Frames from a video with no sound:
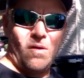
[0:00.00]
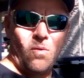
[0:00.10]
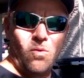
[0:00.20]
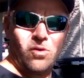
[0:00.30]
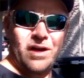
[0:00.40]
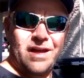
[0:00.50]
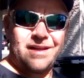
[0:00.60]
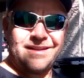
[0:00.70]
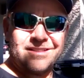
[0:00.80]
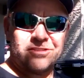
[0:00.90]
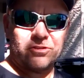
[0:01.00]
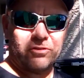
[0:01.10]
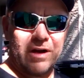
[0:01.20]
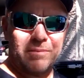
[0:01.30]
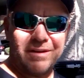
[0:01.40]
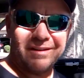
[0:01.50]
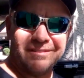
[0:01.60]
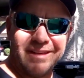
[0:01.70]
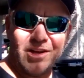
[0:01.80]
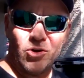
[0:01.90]
or at Instagram at
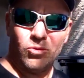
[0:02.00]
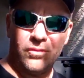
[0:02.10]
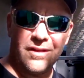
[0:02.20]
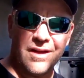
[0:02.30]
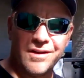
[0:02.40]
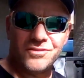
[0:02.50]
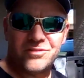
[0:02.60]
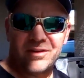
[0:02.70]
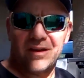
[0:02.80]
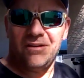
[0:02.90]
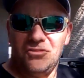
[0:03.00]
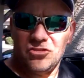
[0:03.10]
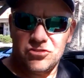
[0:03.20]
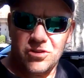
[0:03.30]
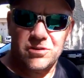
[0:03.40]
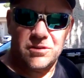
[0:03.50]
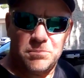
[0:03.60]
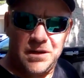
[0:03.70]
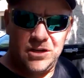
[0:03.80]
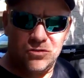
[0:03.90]
AO Reliance. I just started a
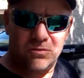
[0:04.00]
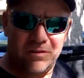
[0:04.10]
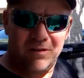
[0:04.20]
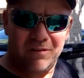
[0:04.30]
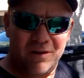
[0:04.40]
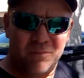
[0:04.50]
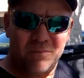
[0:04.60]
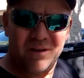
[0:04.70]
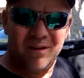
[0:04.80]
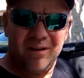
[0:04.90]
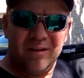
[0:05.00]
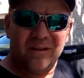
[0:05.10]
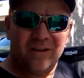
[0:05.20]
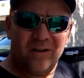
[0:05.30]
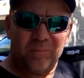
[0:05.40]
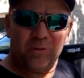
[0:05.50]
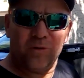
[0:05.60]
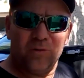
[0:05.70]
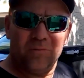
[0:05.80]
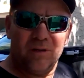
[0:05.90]
page over there that I'm going to
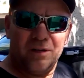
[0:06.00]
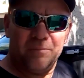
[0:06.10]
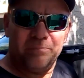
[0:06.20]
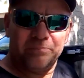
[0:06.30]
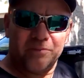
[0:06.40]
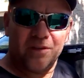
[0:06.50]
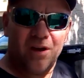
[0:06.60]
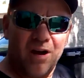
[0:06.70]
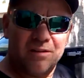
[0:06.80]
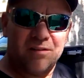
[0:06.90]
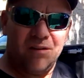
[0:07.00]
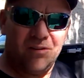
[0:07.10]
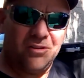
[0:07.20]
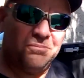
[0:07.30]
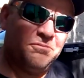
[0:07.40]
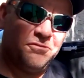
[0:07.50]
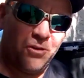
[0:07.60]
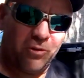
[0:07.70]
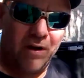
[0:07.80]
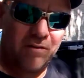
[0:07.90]
upload content or
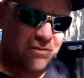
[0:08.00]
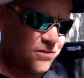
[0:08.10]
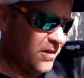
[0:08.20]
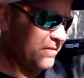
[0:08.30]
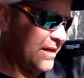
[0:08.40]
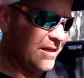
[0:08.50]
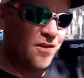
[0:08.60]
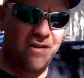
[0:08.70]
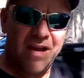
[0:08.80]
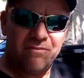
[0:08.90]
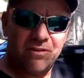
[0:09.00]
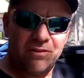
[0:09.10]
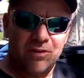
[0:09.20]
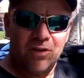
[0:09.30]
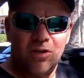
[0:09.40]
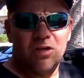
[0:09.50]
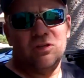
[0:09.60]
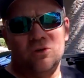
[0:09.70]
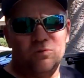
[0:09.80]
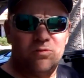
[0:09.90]
photographs and stuff that I didn't have on
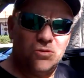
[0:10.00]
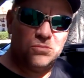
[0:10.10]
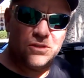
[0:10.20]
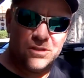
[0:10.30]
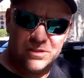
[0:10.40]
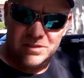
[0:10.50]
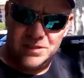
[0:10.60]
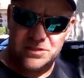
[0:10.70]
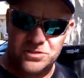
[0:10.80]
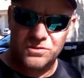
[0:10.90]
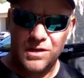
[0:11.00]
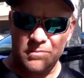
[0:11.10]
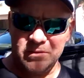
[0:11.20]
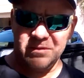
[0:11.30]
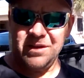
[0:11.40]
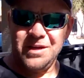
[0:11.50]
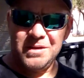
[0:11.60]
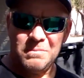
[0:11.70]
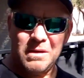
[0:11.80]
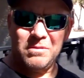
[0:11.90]
YouTube to Instagram and
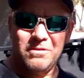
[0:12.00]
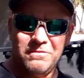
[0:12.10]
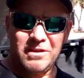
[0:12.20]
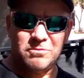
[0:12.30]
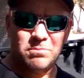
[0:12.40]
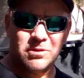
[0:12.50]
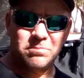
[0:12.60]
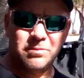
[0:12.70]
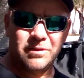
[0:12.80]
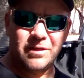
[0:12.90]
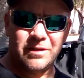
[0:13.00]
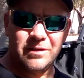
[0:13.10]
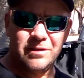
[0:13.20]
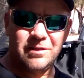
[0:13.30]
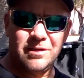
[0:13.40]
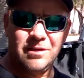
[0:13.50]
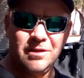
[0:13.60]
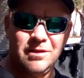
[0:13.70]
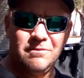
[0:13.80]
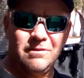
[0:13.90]
maybe to Facebook. But
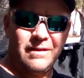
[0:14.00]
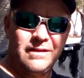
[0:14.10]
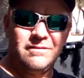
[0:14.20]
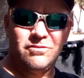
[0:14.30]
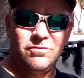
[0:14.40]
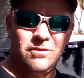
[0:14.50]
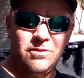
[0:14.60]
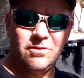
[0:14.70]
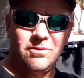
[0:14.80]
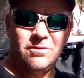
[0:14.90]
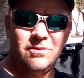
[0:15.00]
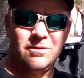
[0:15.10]
if you like this video,